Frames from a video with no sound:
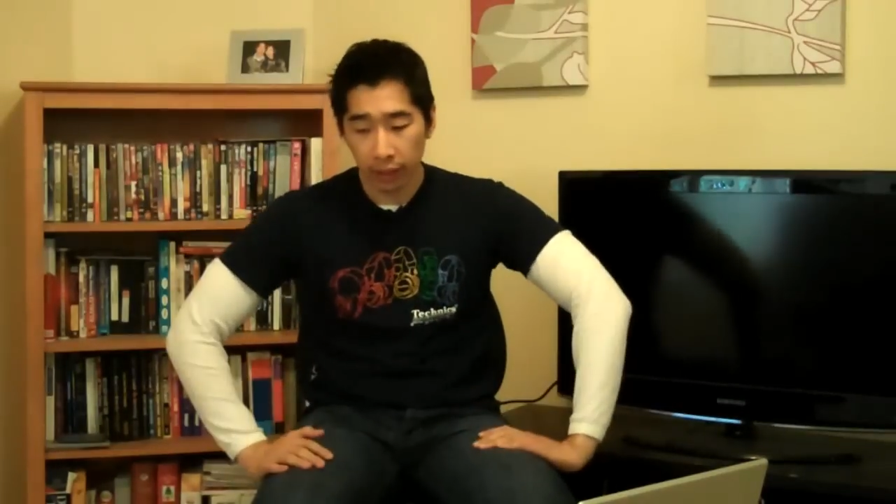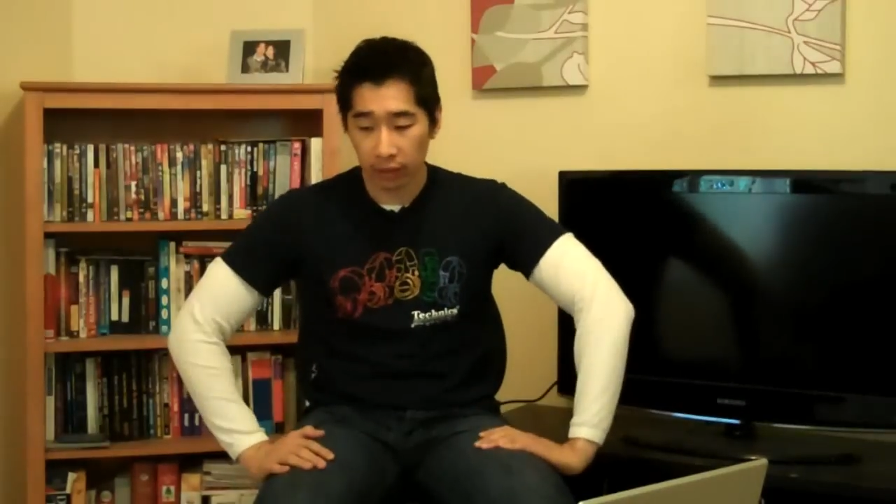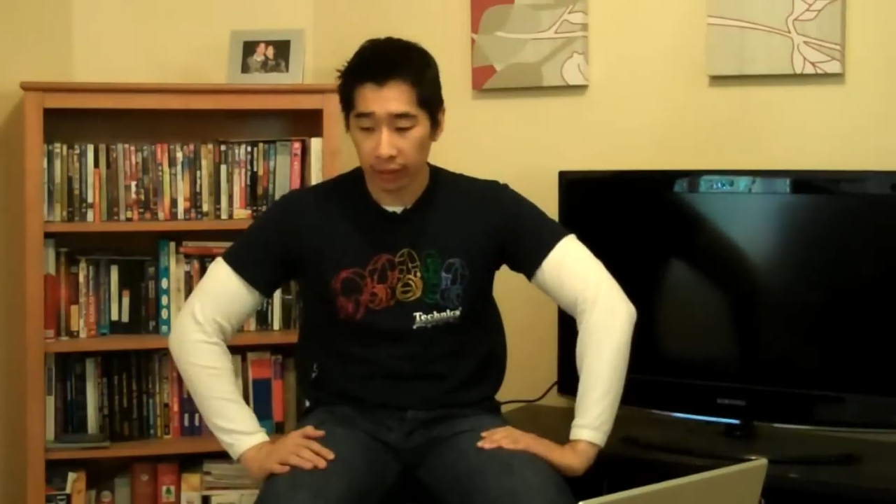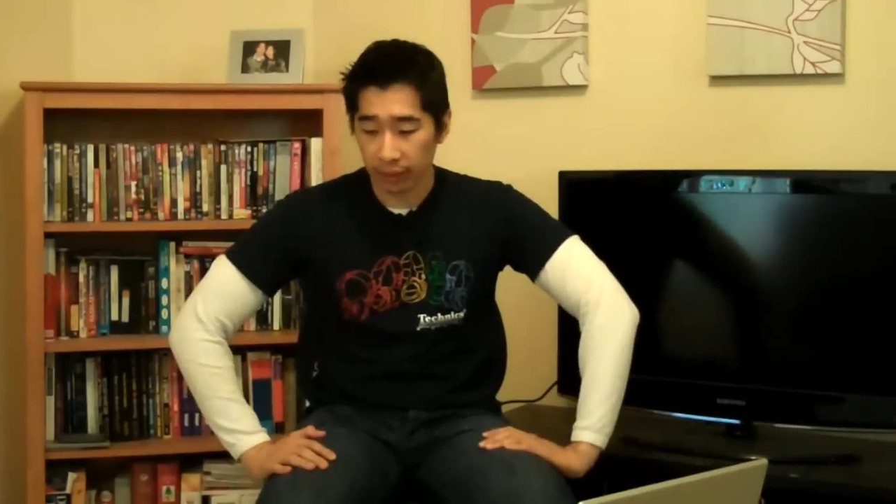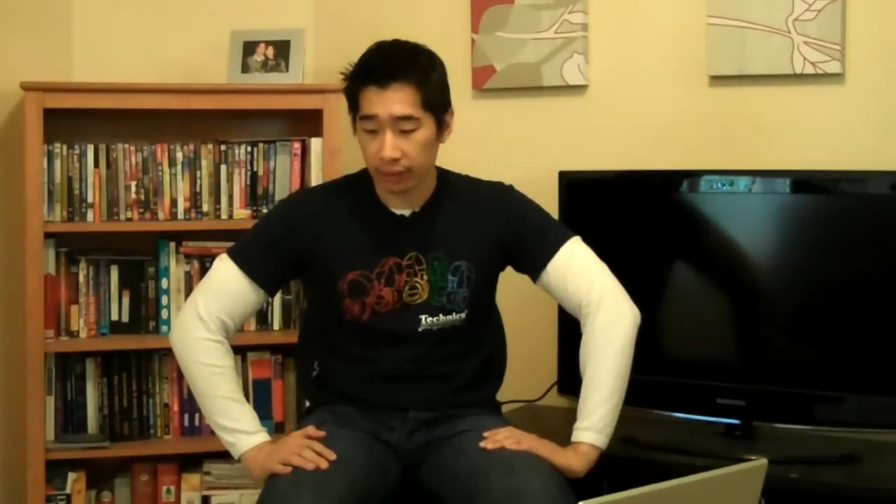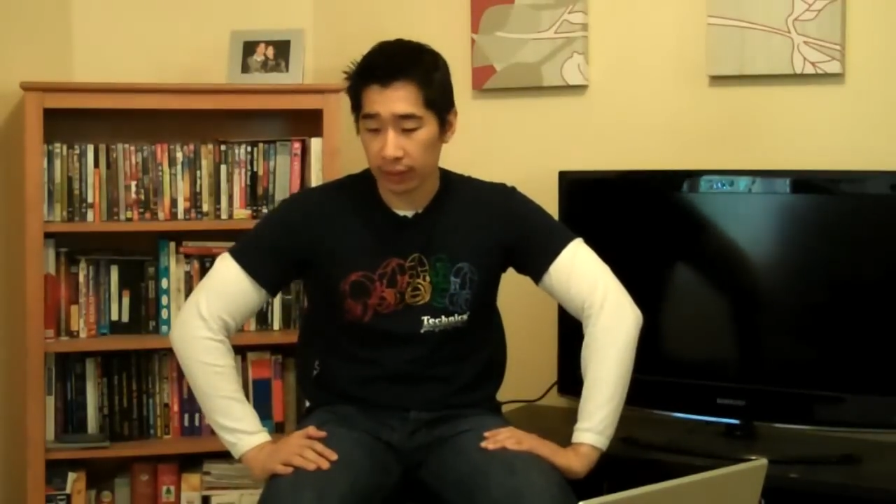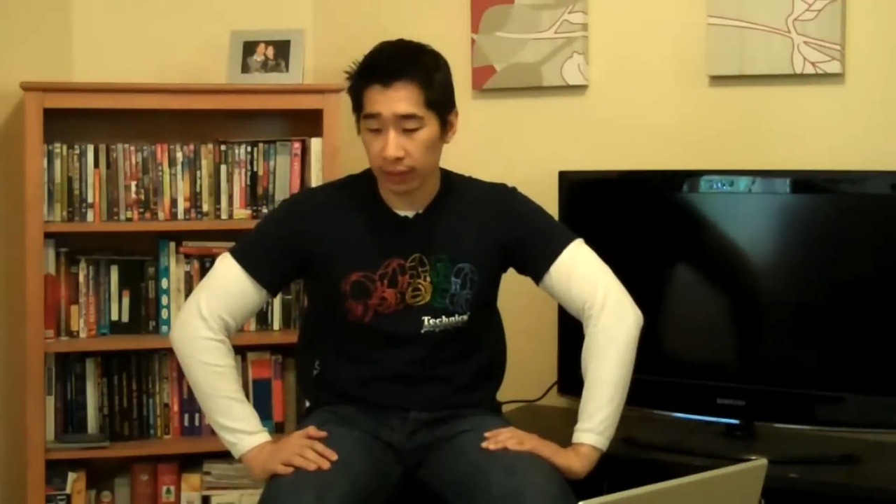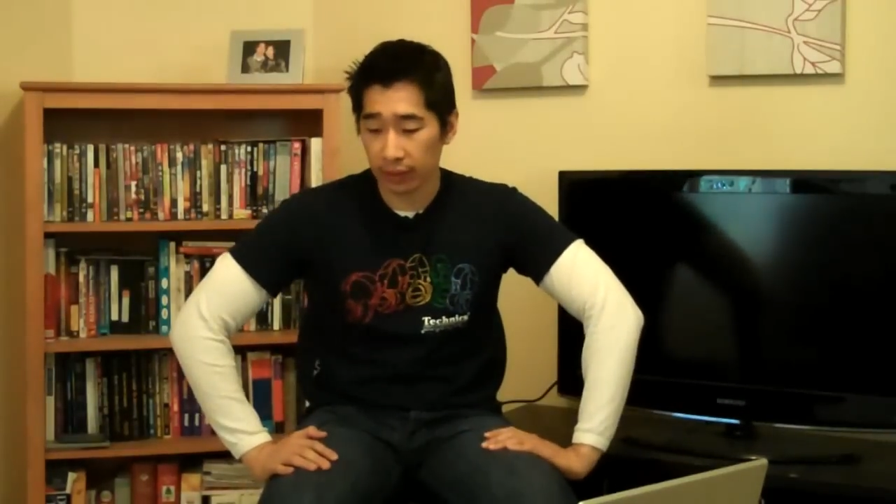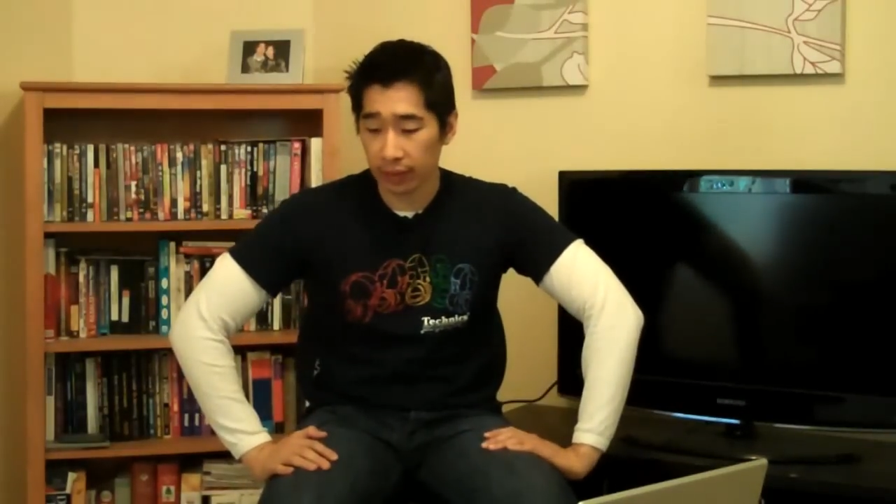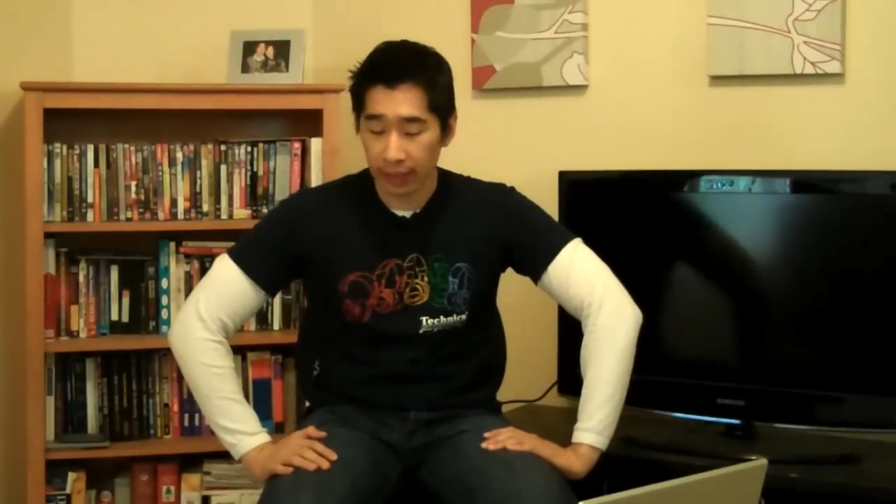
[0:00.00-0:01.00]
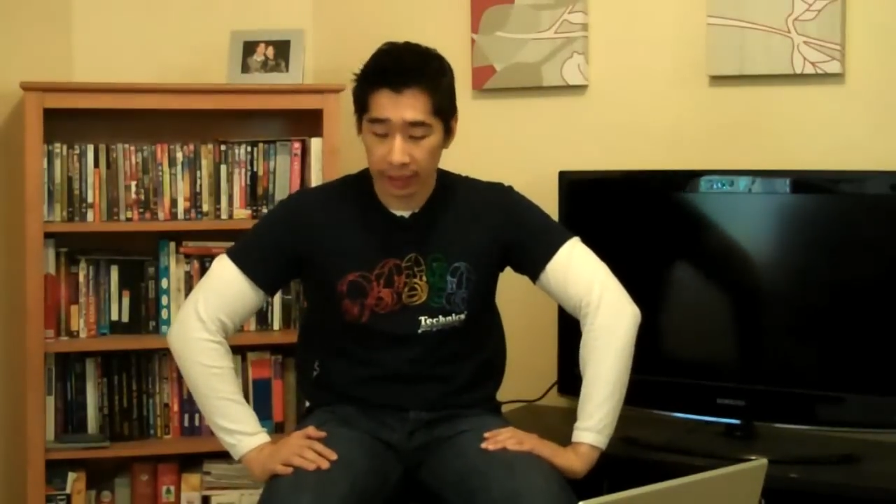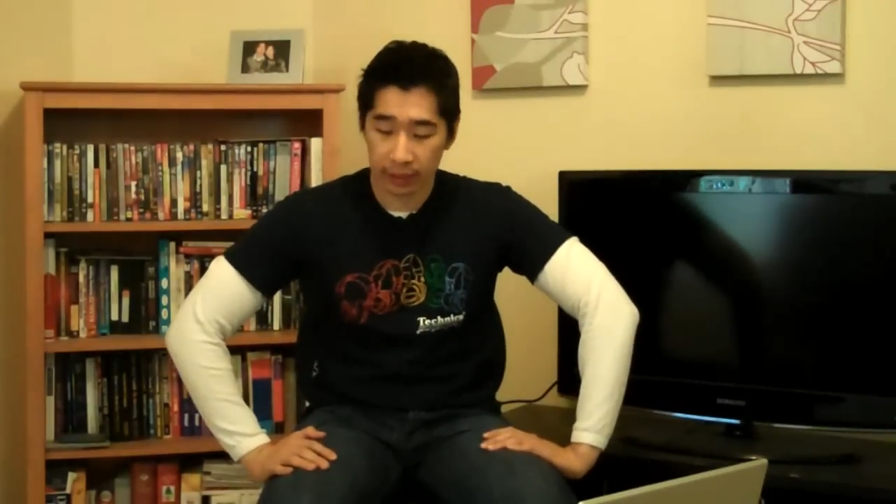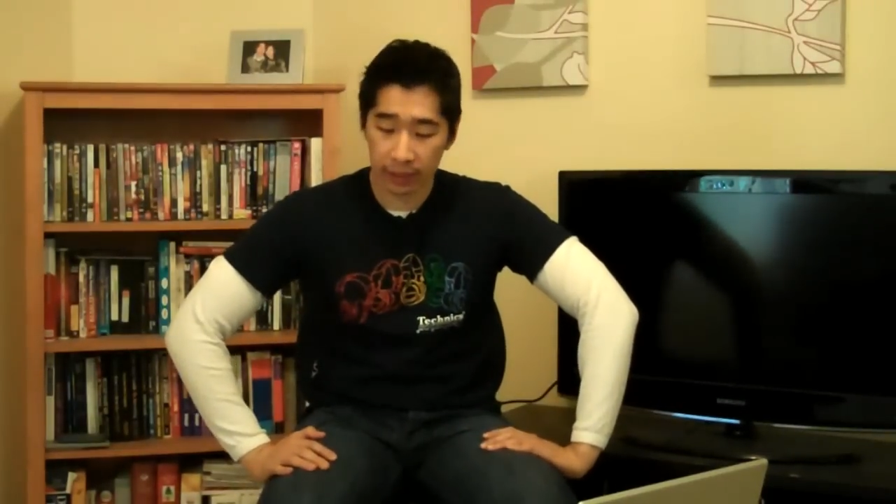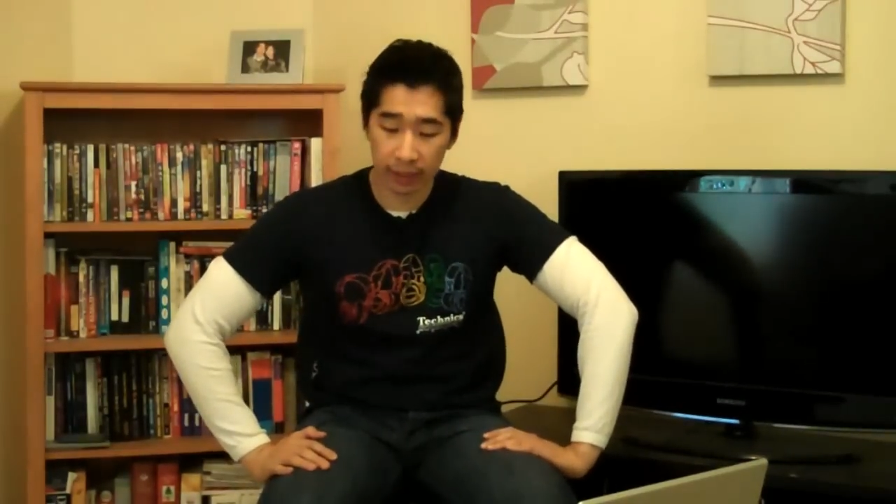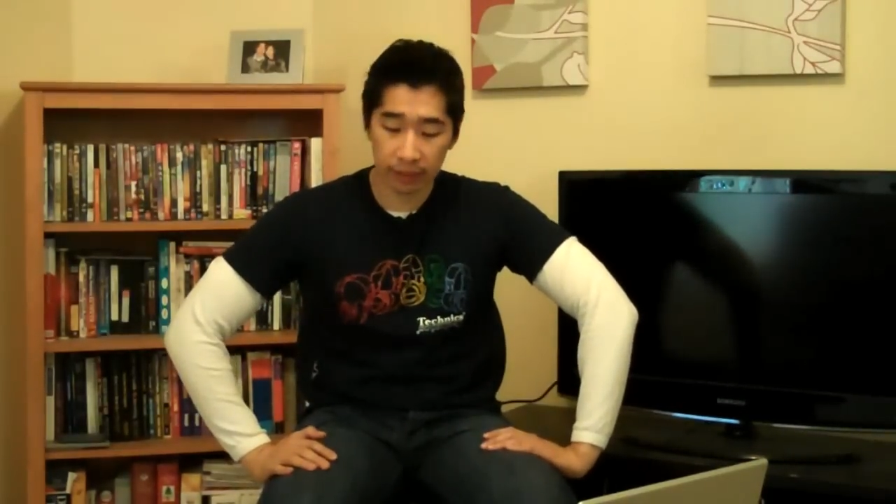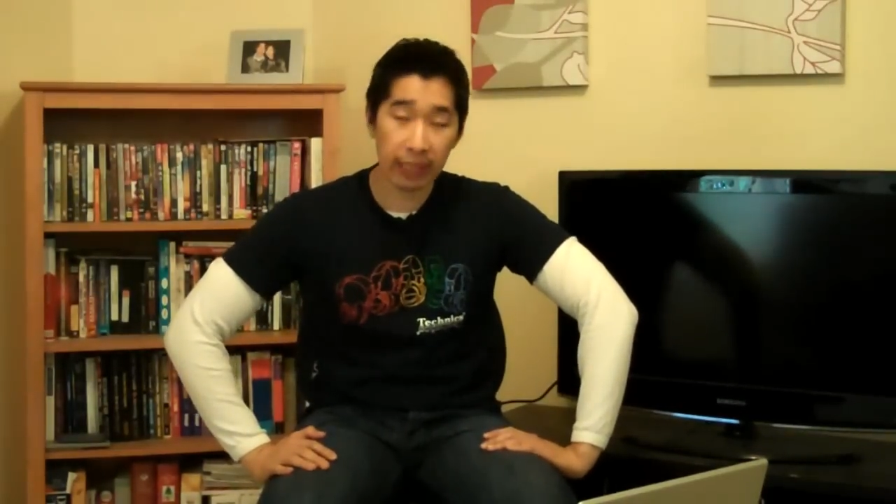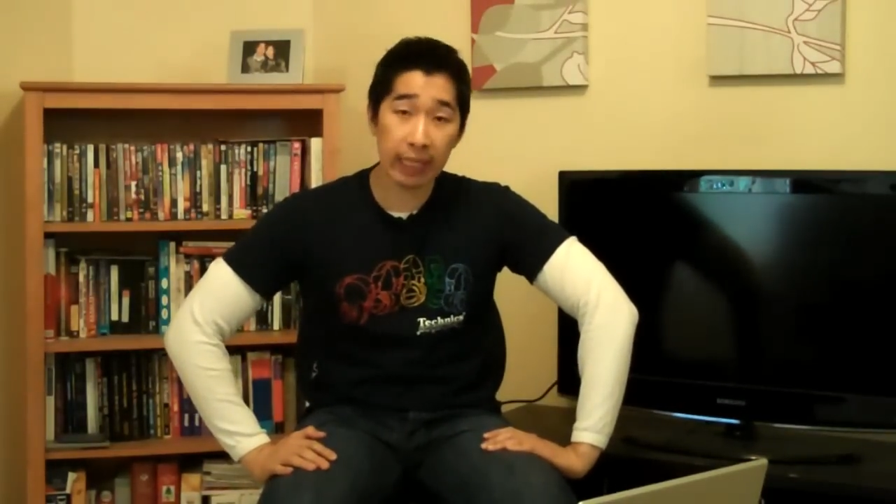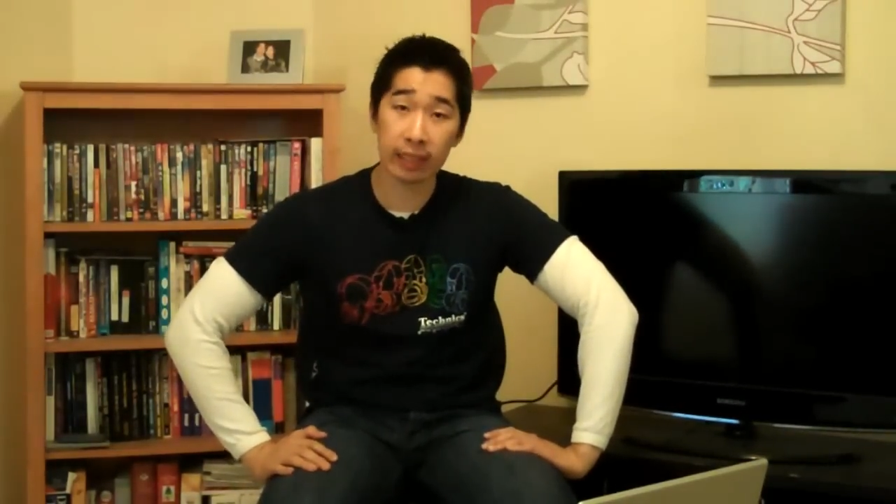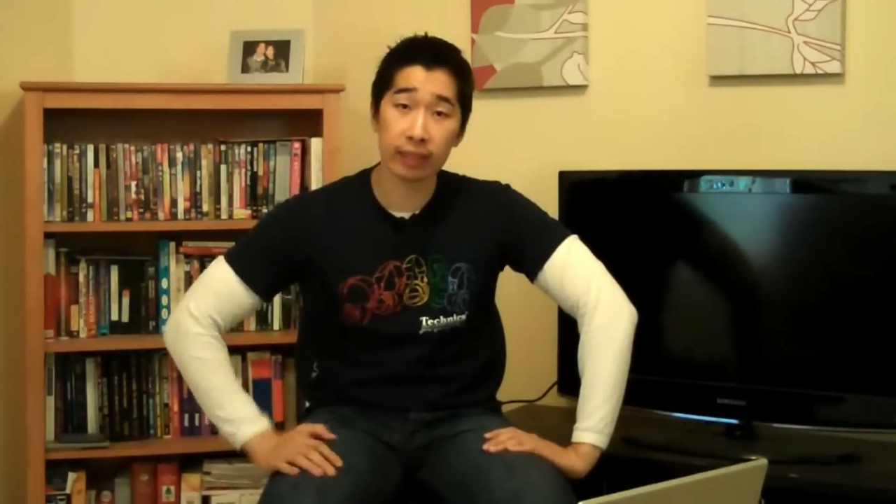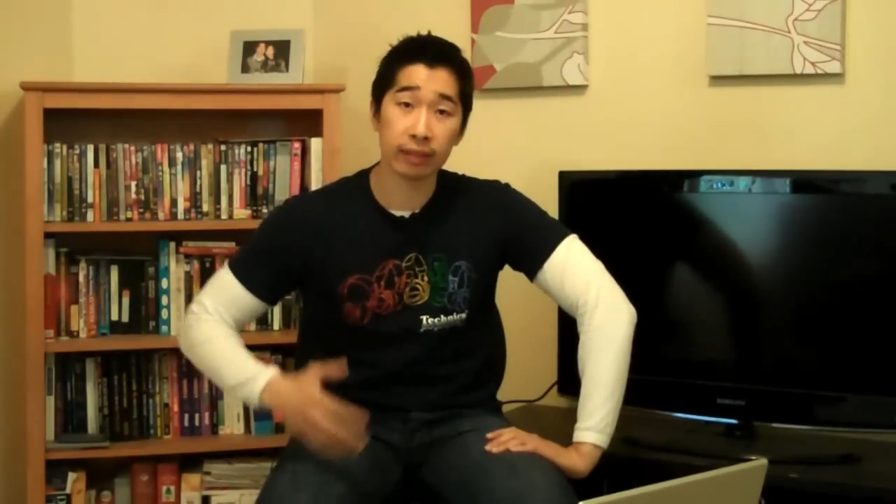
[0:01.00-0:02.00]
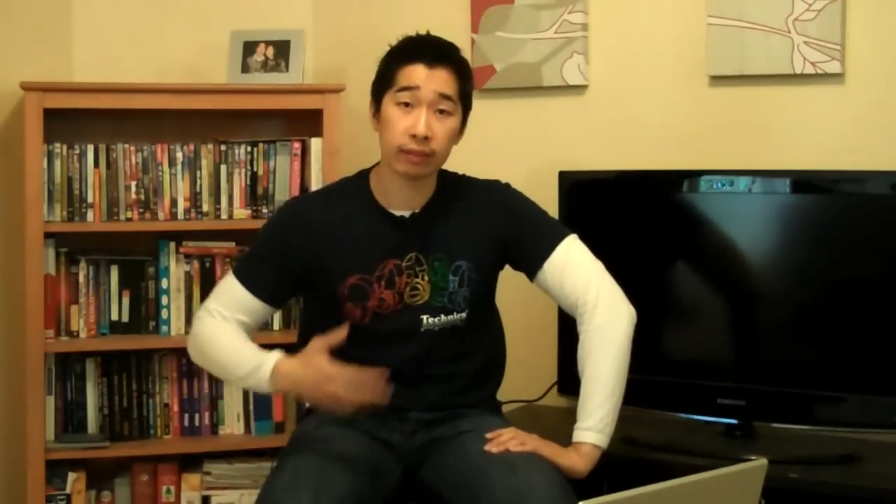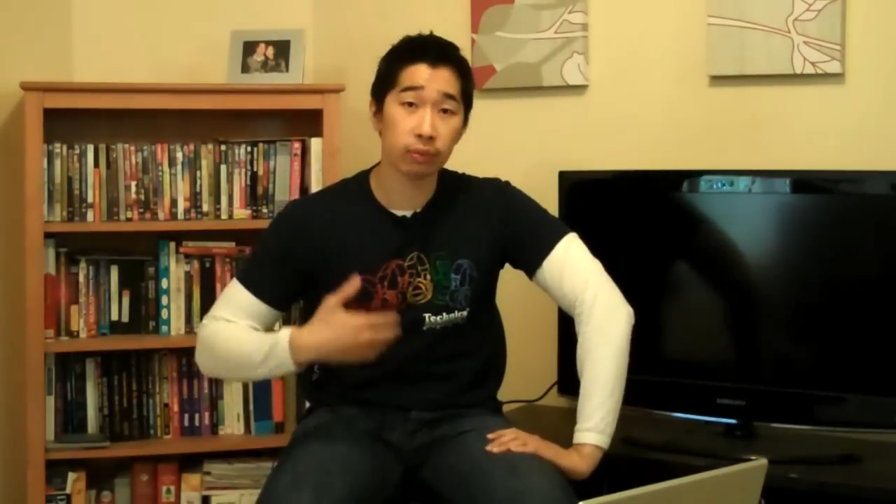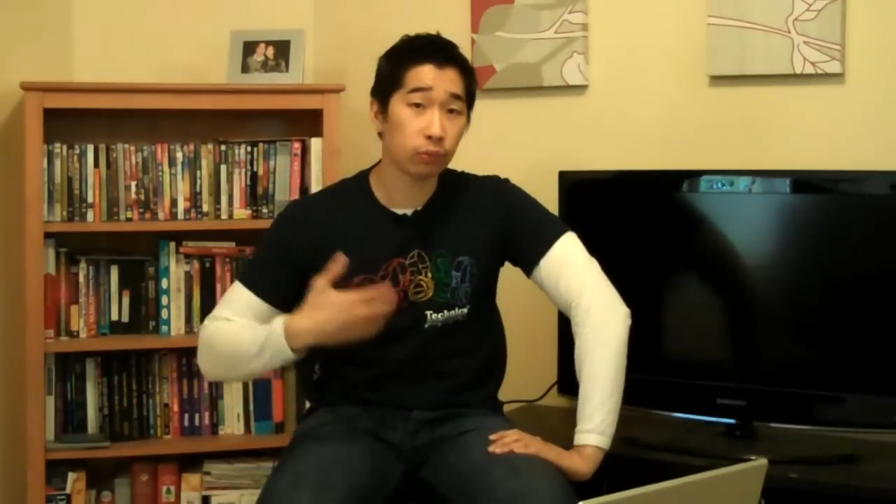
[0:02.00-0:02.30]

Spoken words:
All right, so the next thing is,